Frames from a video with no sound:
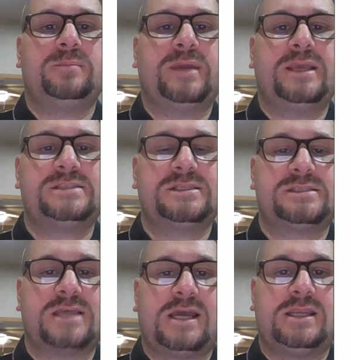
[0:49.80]

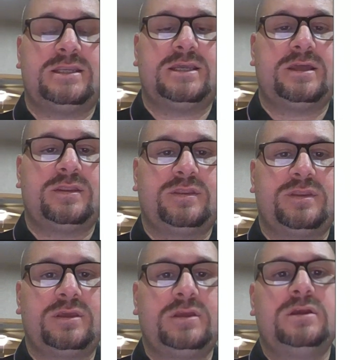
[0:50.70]
basis at death,
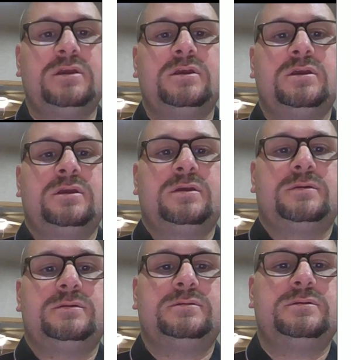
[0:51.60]

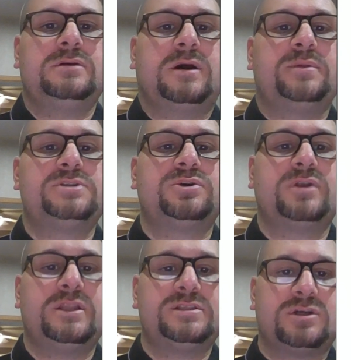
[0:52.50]

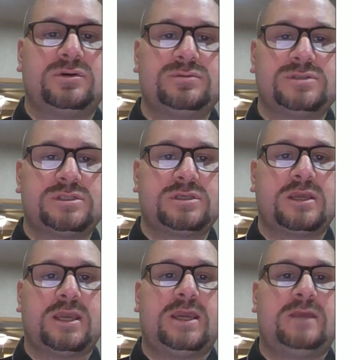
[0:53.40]
opportunity zones,
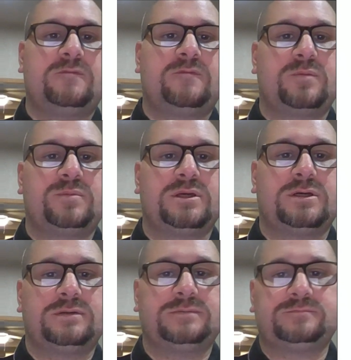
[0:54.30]
and
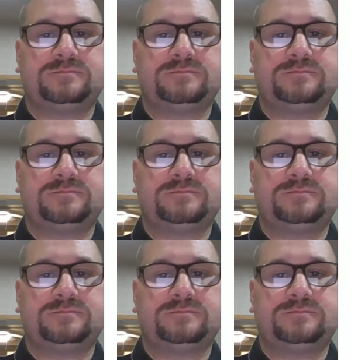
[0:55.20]
FERPTA.